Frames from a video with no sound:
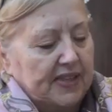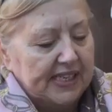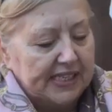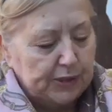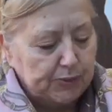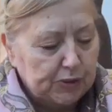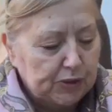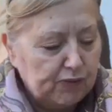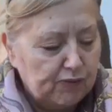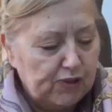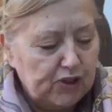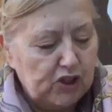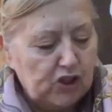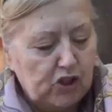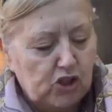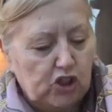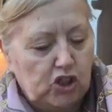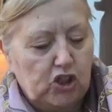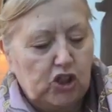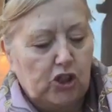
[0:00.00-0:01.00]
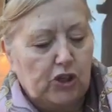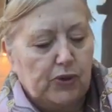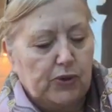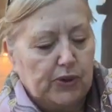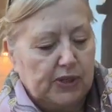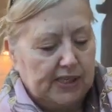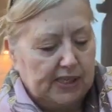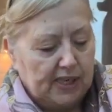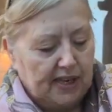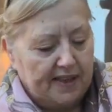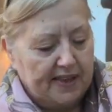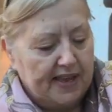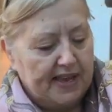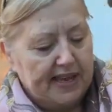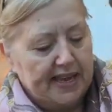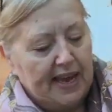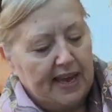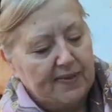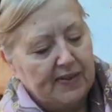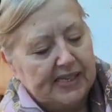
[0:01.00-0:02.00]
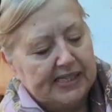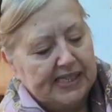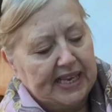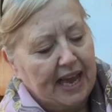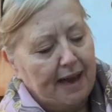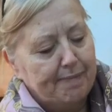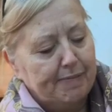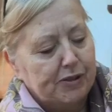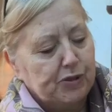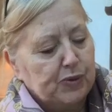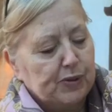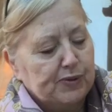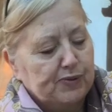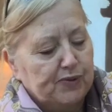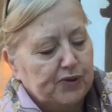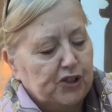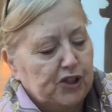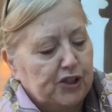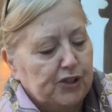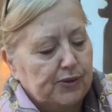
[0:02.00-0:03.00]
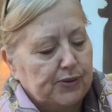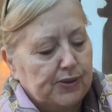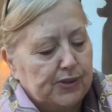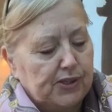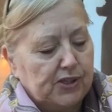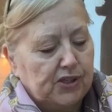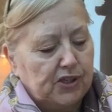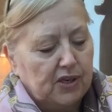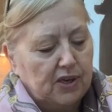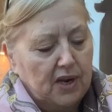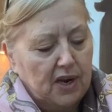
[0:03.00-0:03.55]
was reduced, I think. Yeah, this cabbage was reduced